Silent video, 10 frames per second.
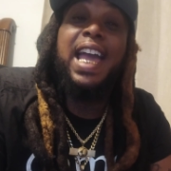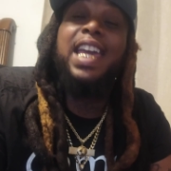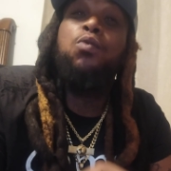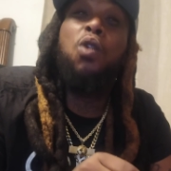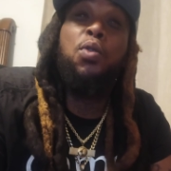
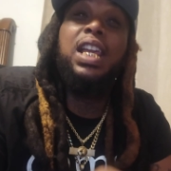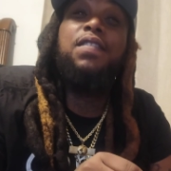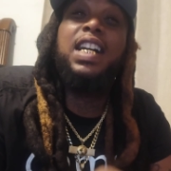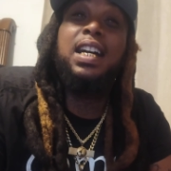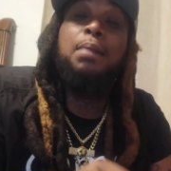and he won't
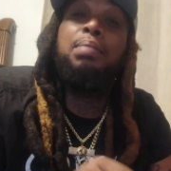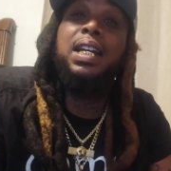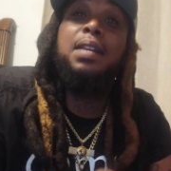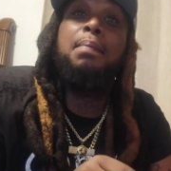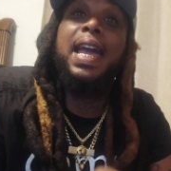even gonna
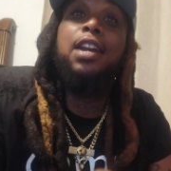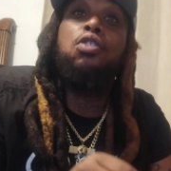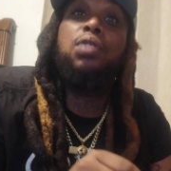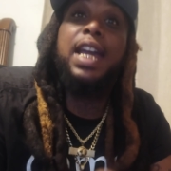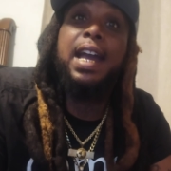put the man
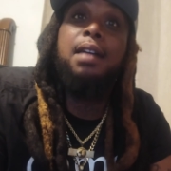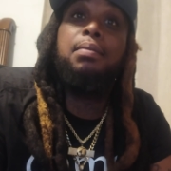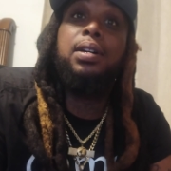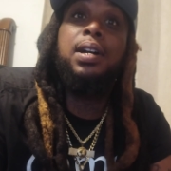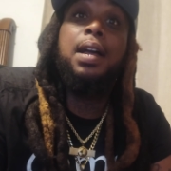on
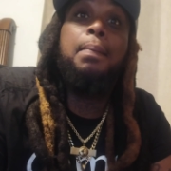camera.